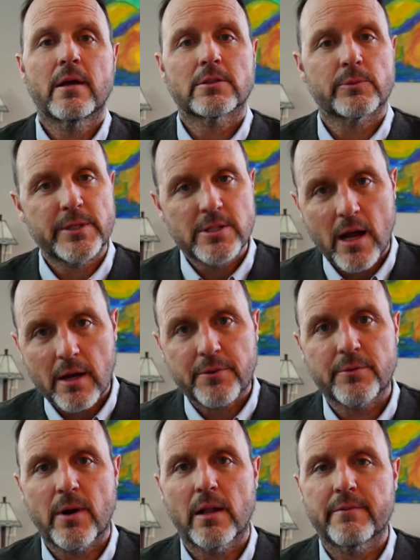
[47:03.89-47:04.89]
So we talk
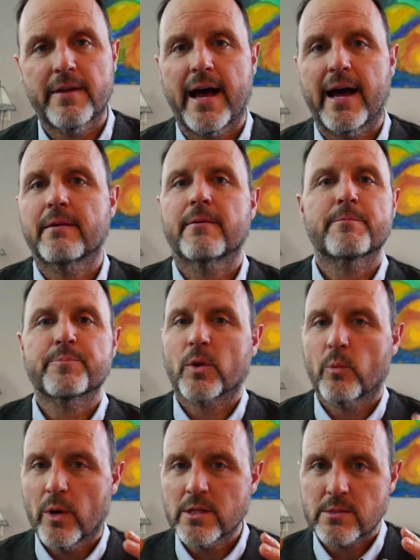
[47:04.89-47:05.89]
through all of that.
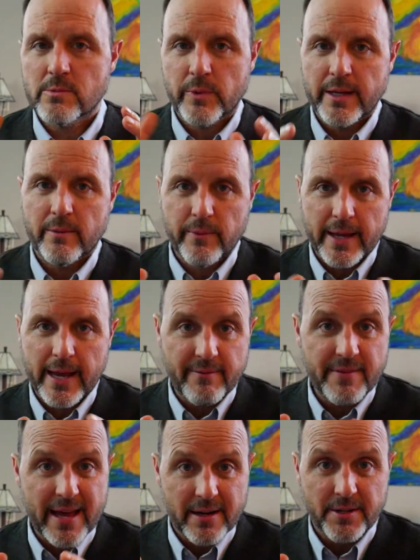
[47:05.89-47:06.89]
Once we
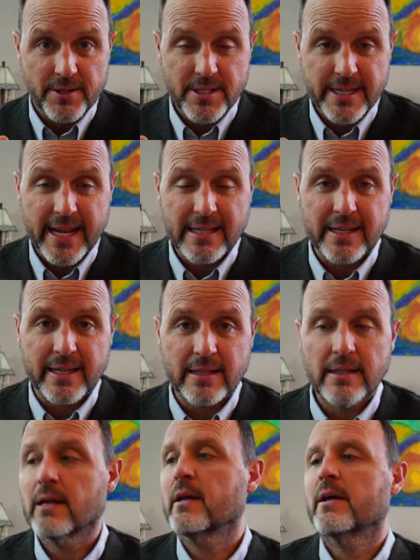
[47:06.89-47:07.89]
have that
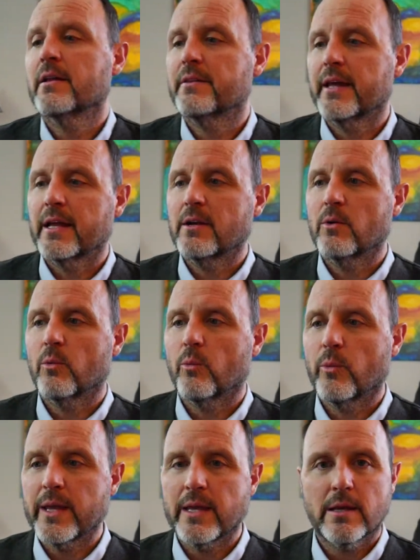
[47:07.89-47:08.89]
understanding, then
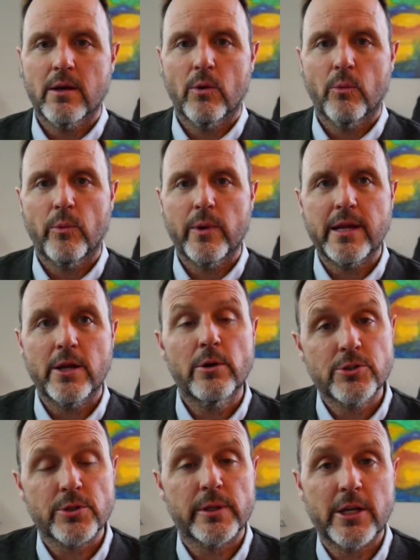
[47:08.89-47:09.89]
we
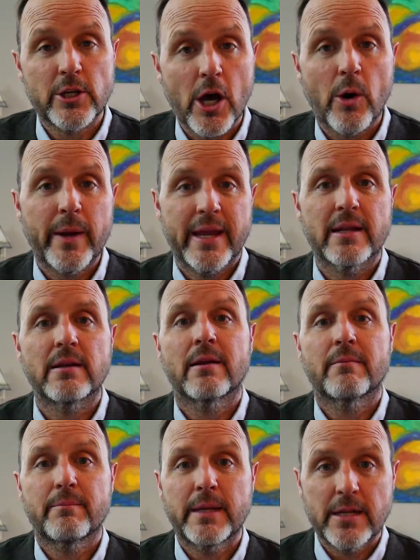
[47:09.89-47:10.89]
usually go
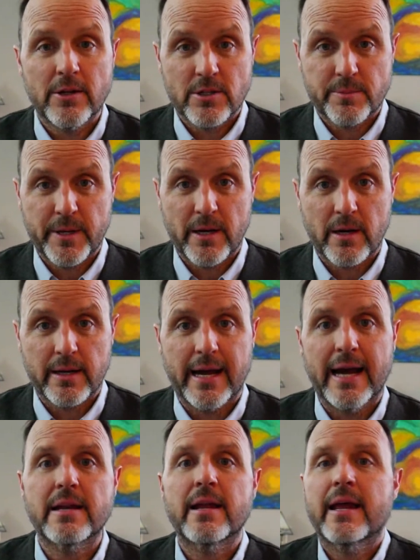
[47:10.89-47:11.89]
in, meet your spirit
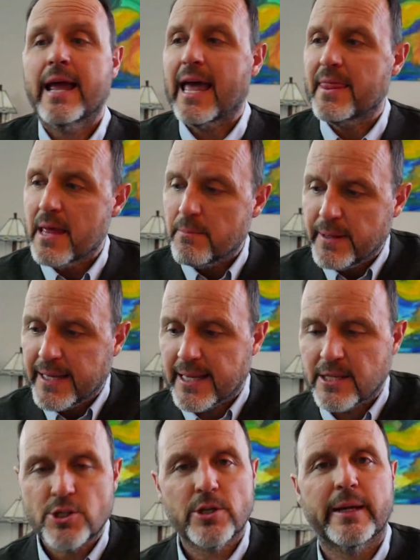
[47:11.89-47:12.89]
guide, and then
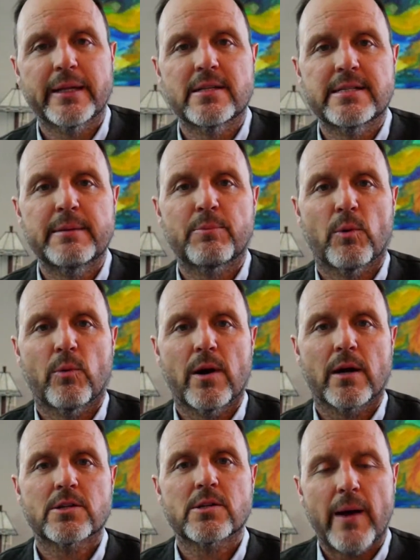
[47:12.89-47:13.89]
begin doing the deeper
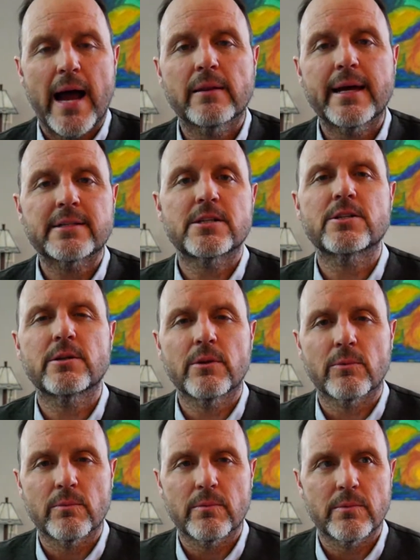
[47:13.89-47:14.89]
work. So I like to
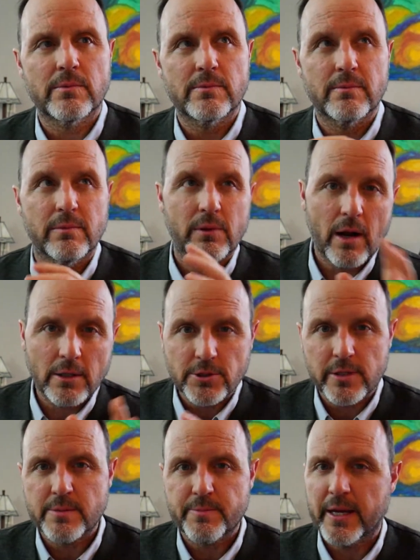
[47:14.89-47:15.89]
do
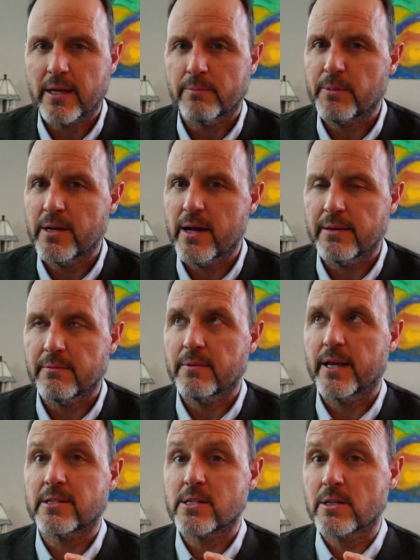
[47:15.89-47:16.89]
largely speaking, but not
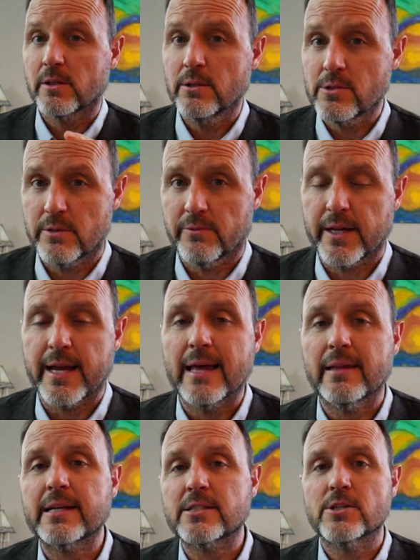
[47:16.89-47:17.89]
exclusively,
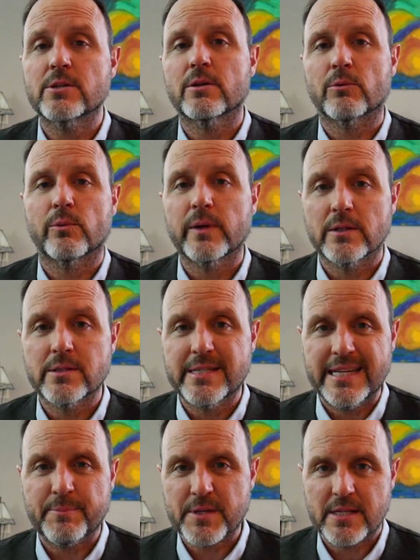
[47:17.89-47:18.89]
I like to do the real
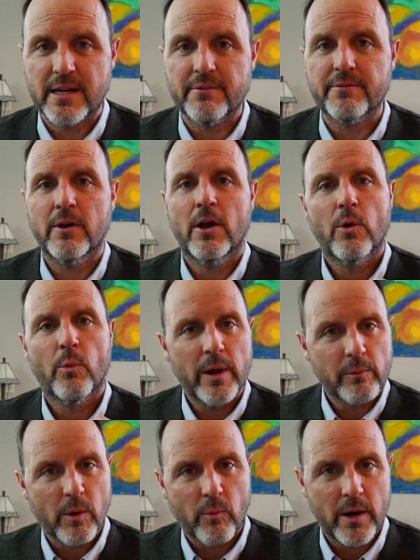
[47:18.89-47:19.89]
deep stuff
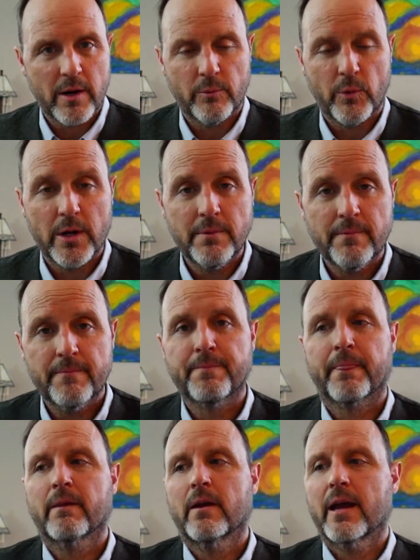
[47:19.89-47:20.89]
when we're one-on-one.
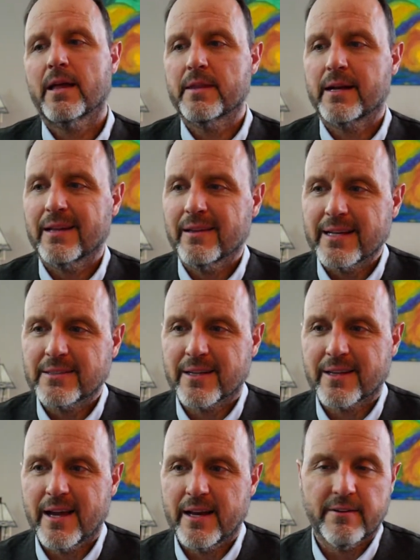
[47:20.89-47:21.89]
And then I like to
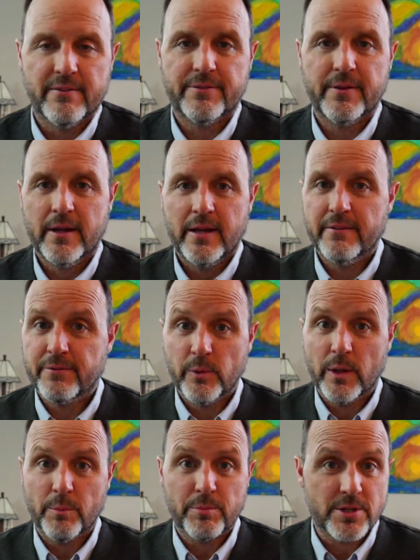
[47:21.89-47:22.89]
kind of, if you
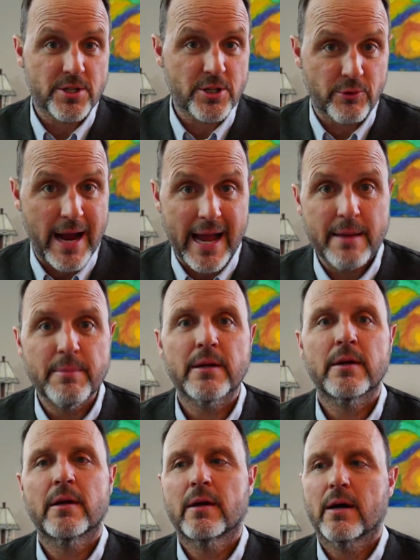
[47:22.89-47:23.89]
will,
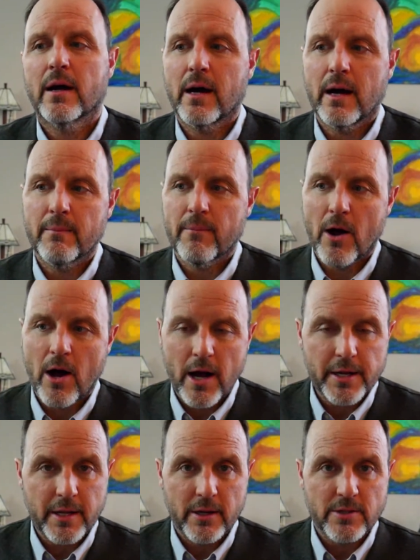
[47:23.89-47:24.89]
prescribe
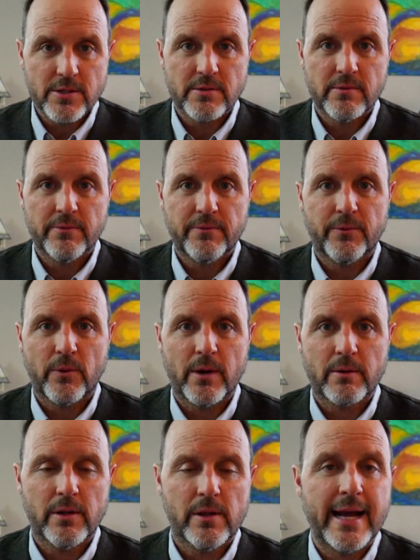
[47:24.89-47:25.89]
audios
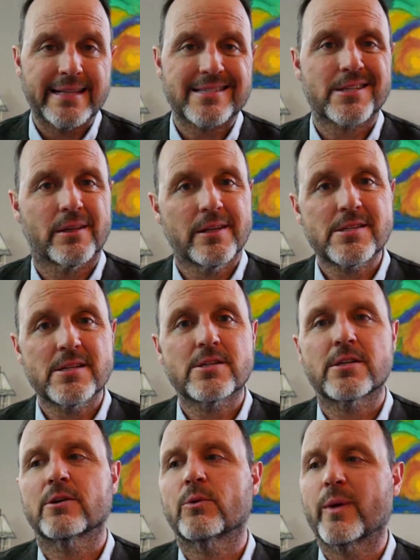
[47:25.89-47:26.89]
for clients to listen
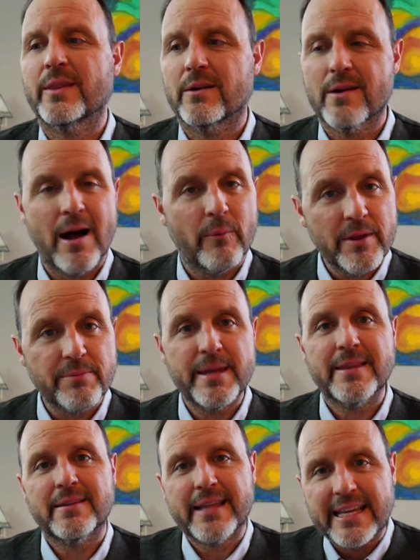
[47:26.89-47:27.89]
to when they're not with
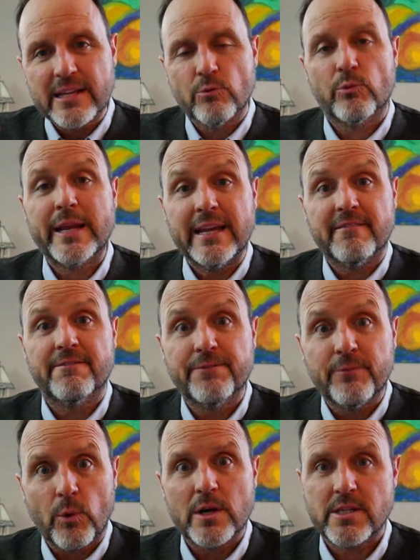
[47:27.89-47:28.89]
me, that they can
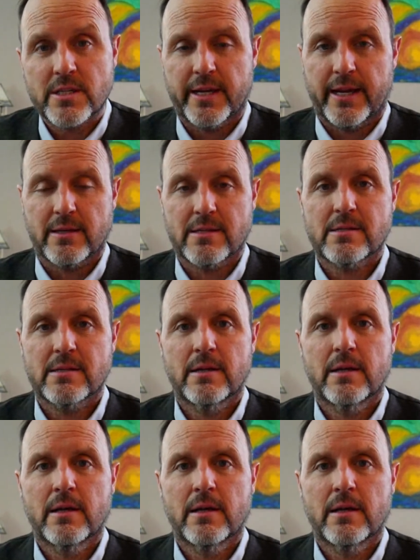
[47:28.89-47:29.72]
reinforce things.